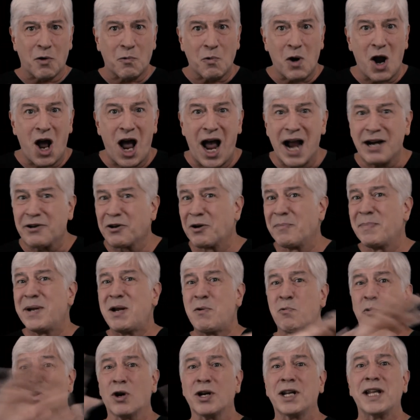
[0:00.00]
rock or be
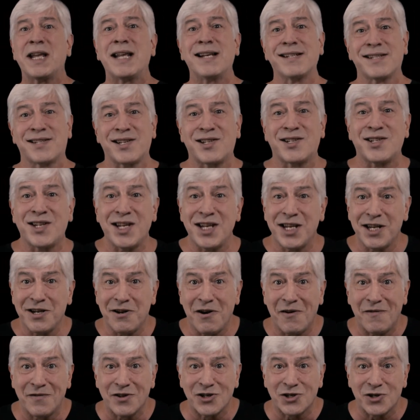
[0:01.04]
working as the C E
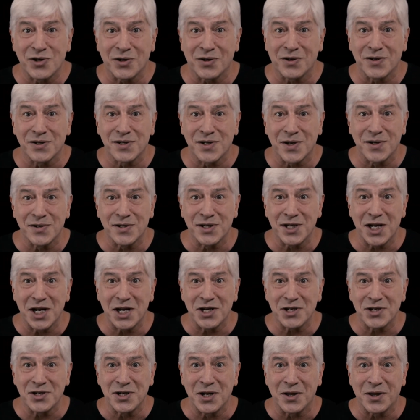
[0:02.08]
O of the Sugar
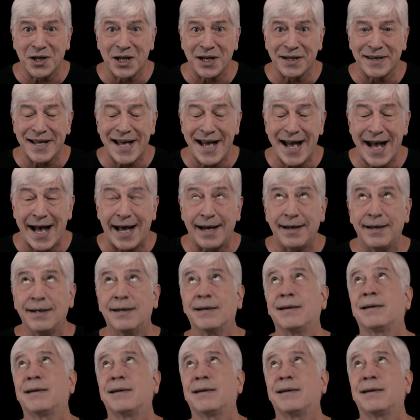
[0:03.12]
Association to think that.